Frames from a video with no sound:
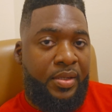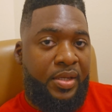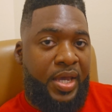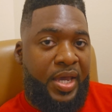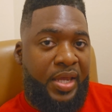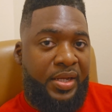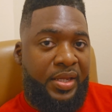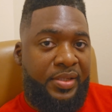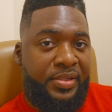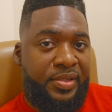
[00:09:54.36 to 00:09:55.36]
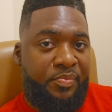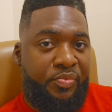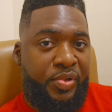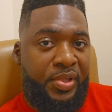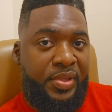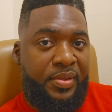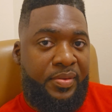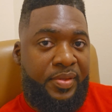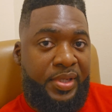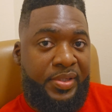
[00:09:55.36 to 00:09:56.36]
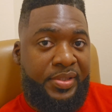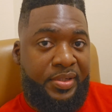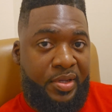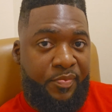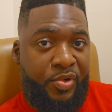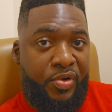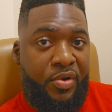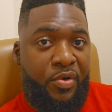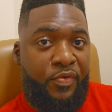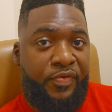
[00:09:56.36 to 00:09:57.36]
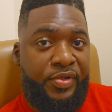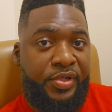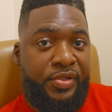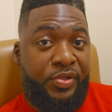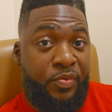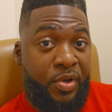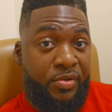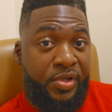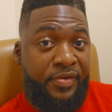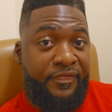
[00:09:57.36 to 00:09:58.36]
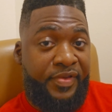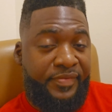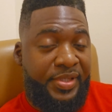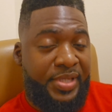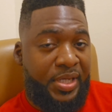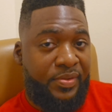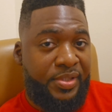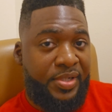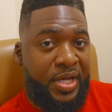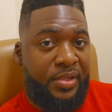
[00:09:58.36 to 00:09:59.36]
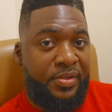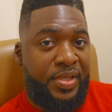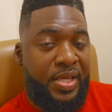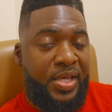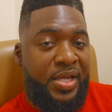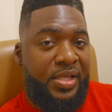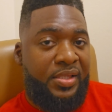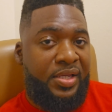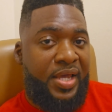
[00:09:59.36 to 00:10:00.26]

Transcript: I need to put this number over to $250,000 that I